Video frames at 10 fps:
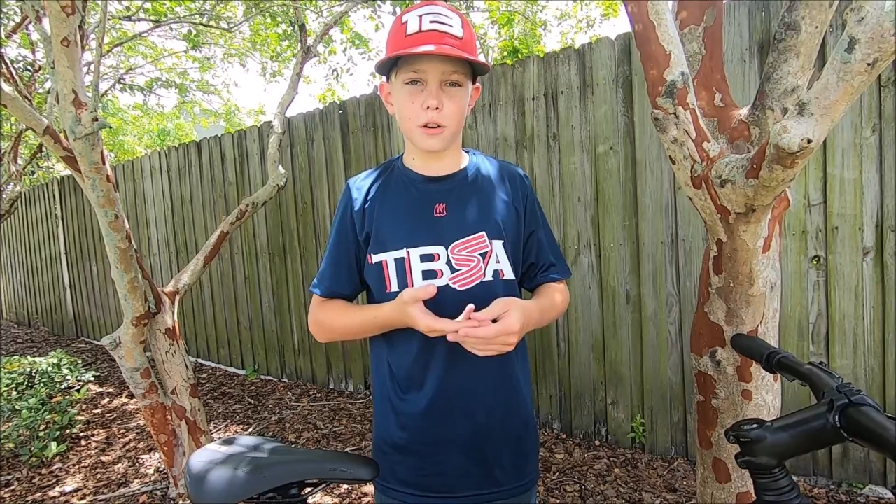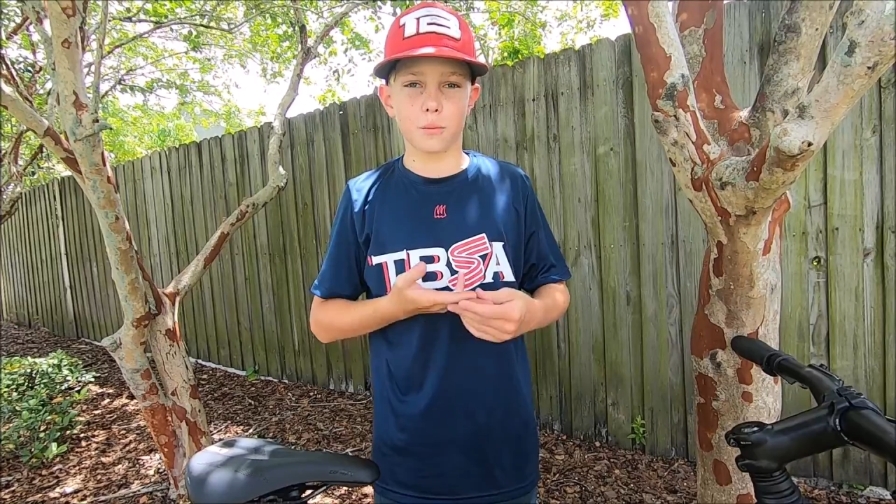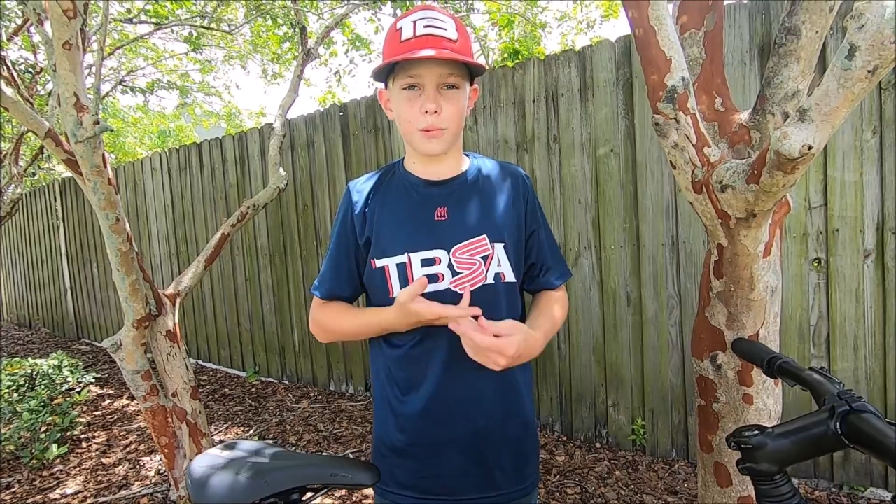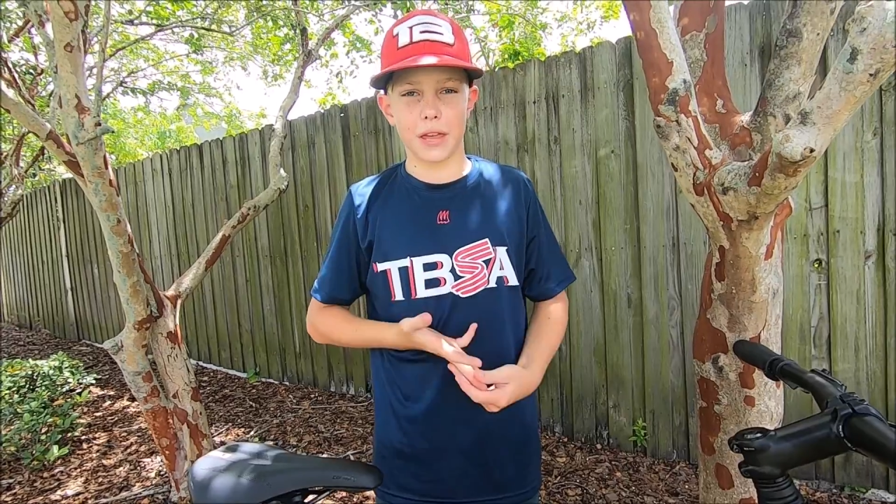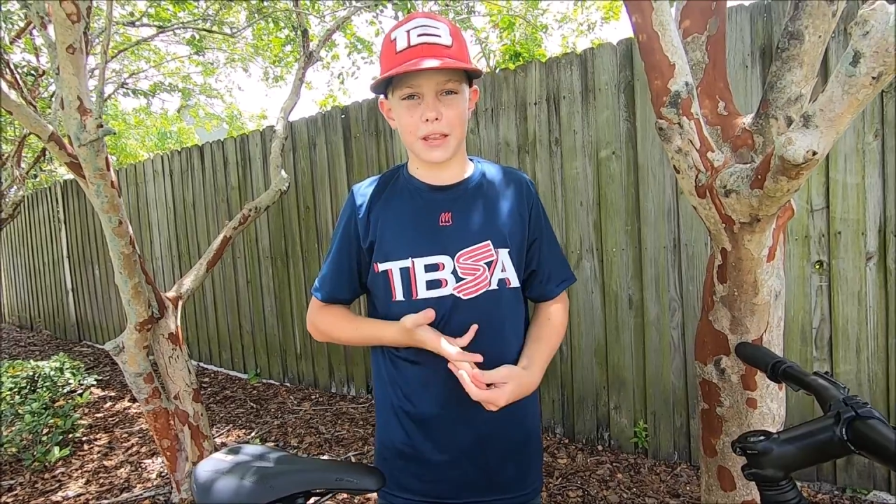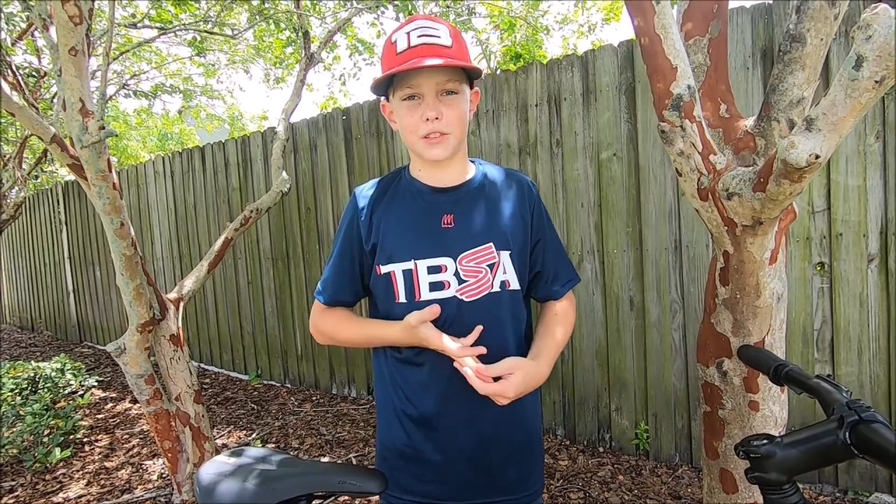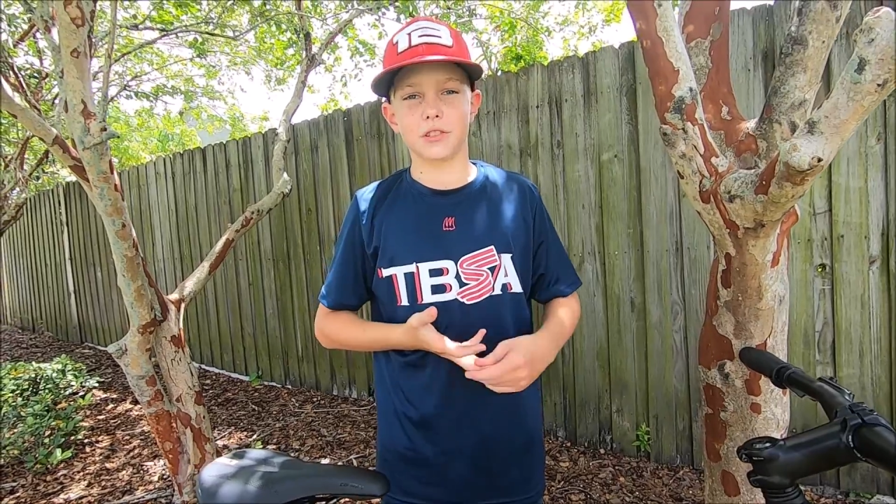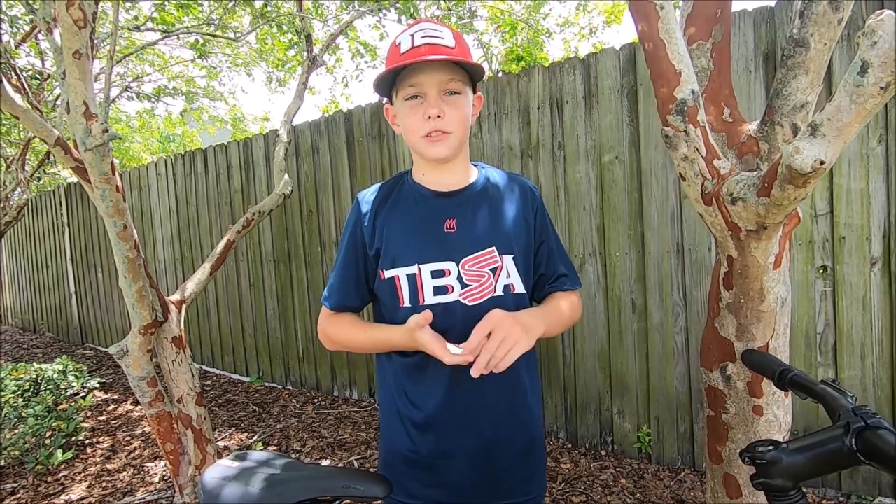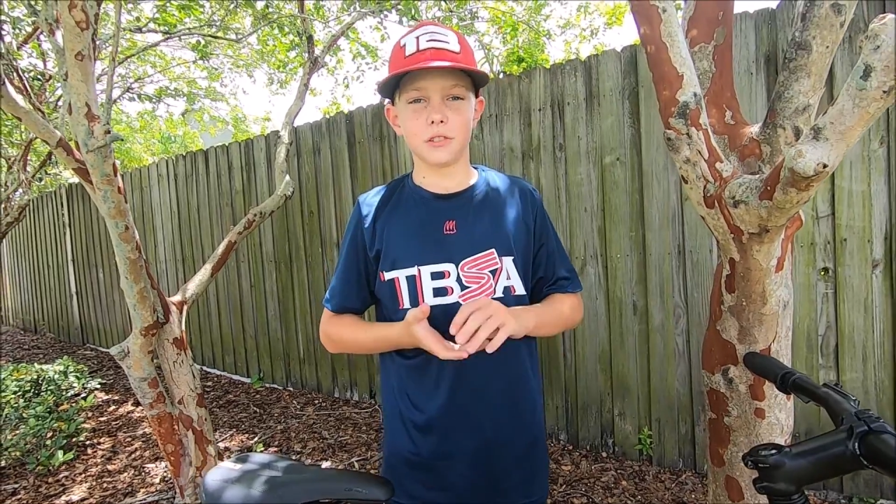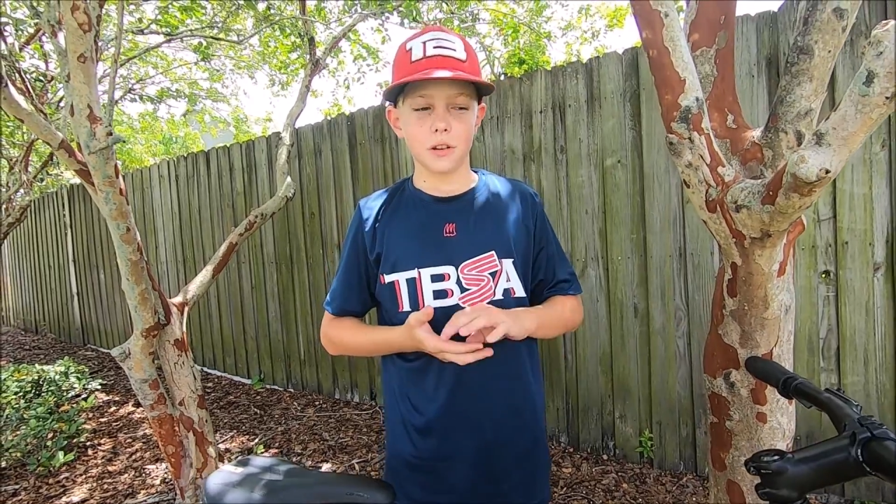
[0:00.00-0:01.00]
or
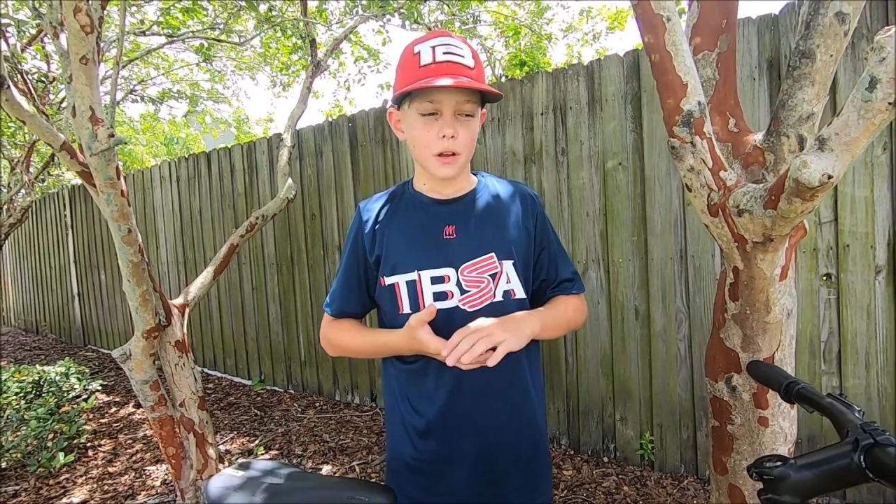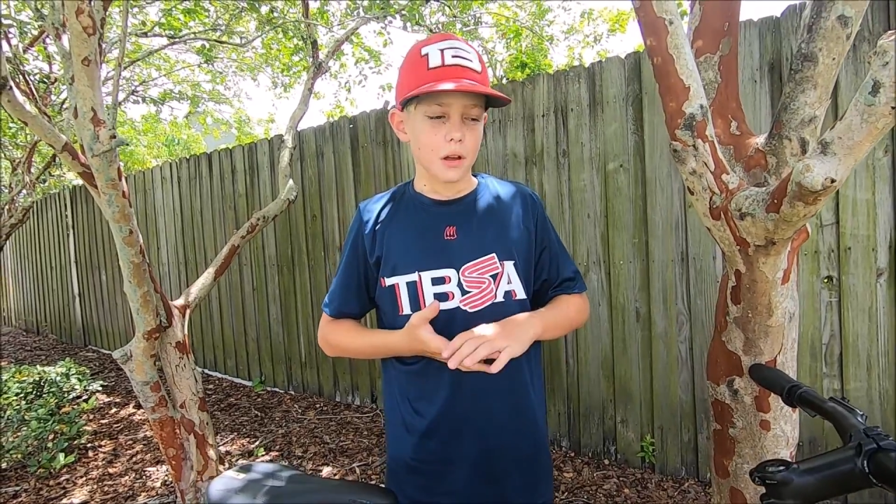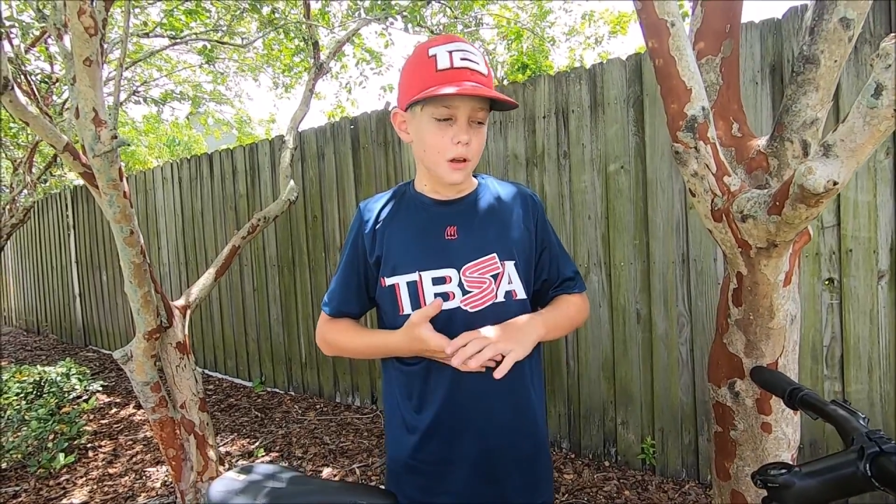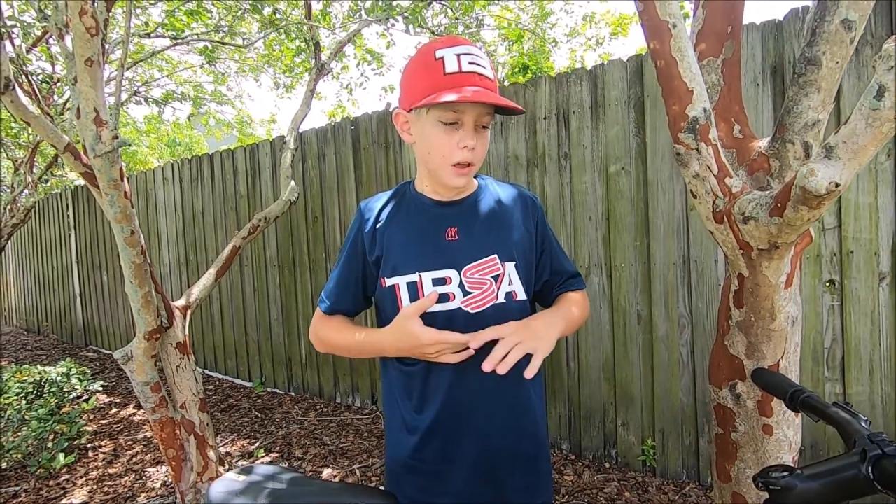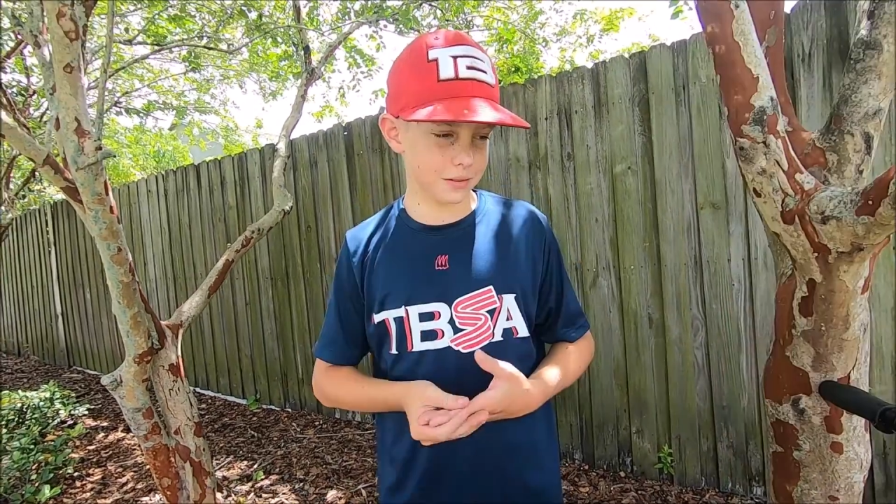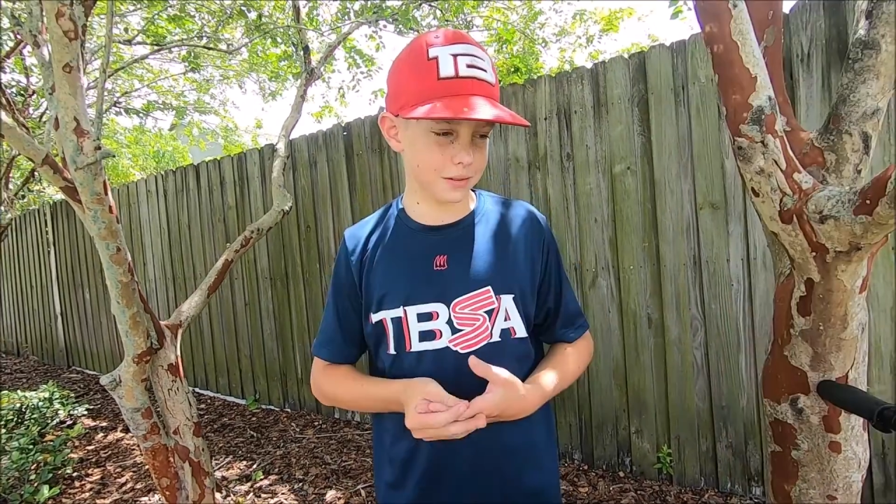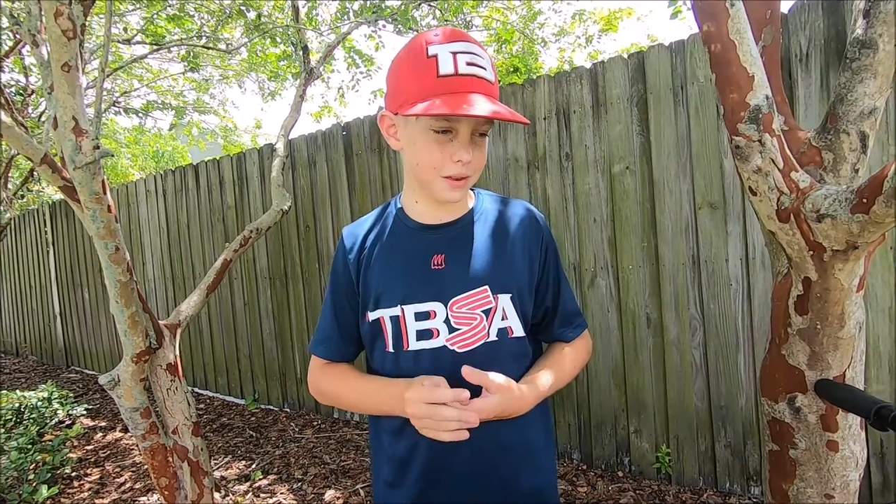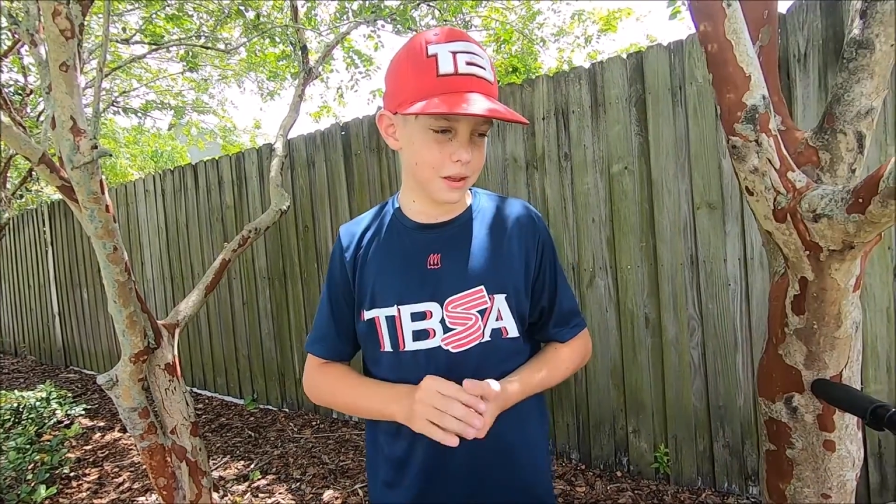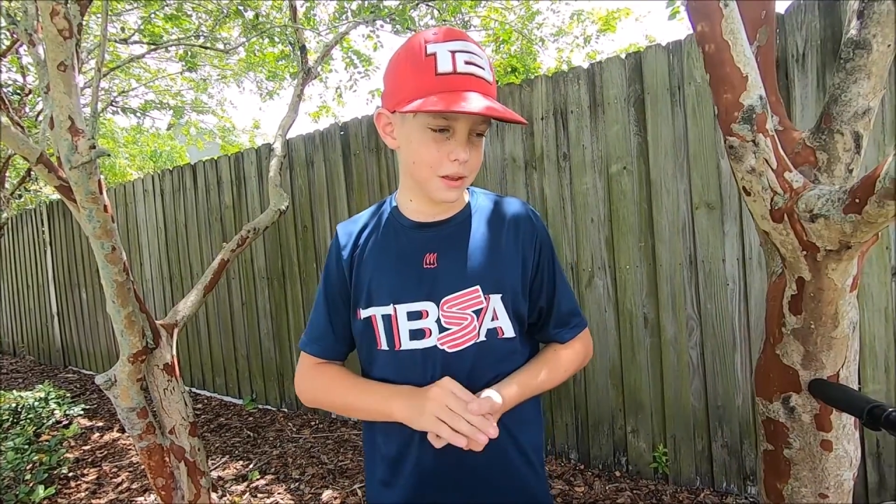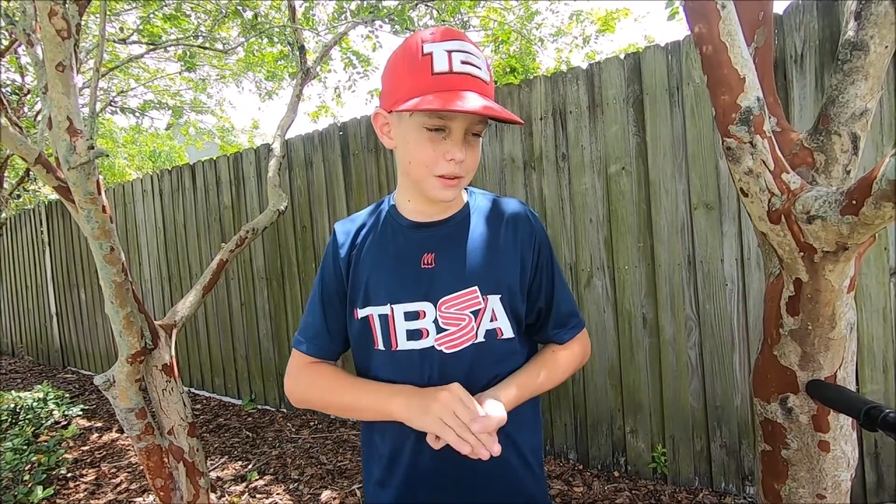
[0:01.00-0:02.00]
beach.
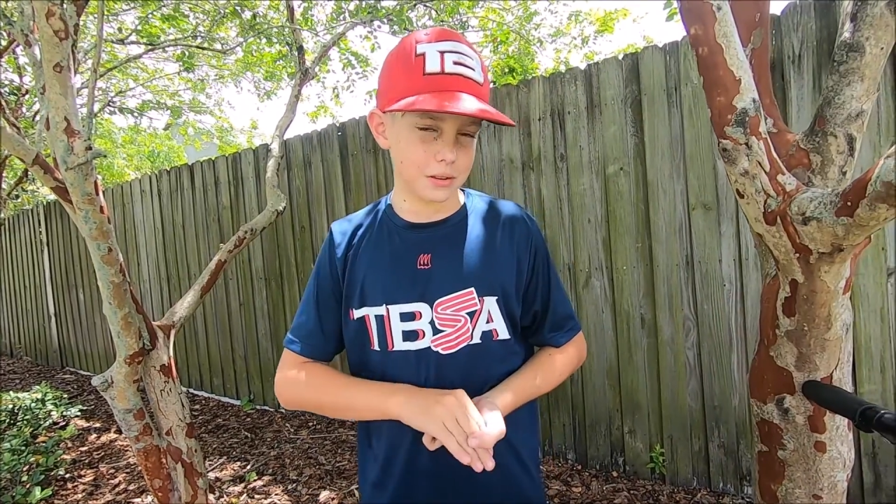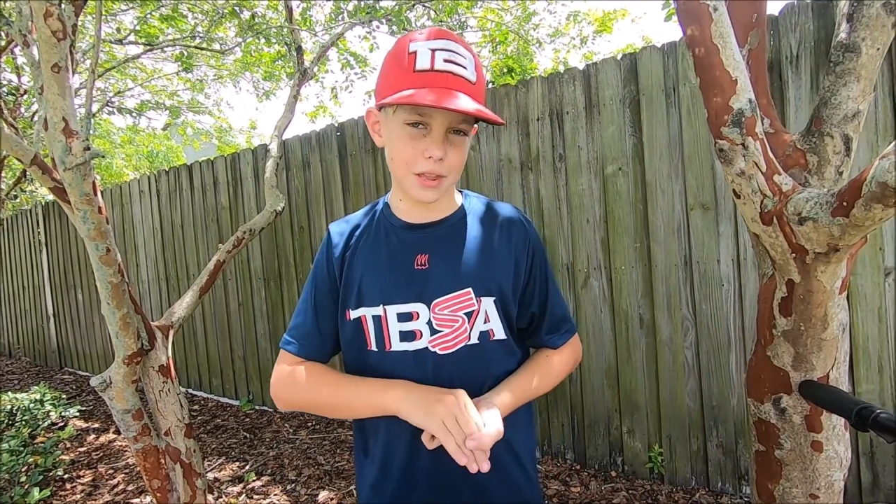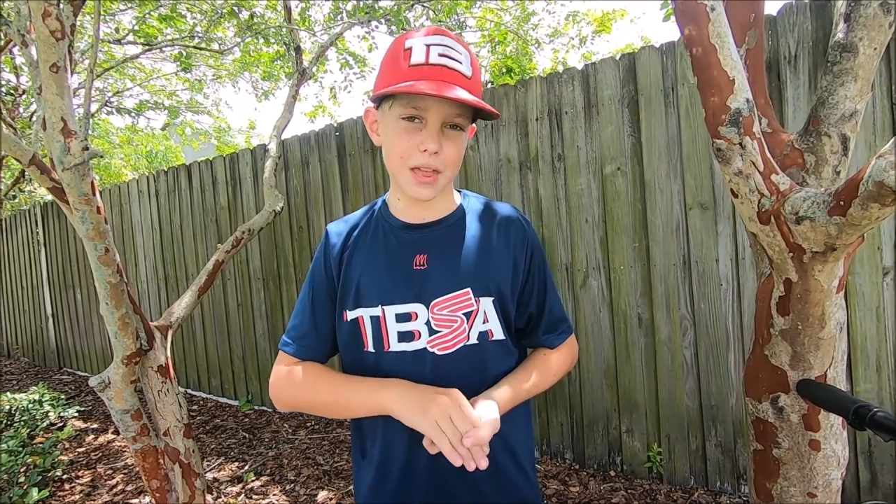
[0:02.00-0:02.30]
So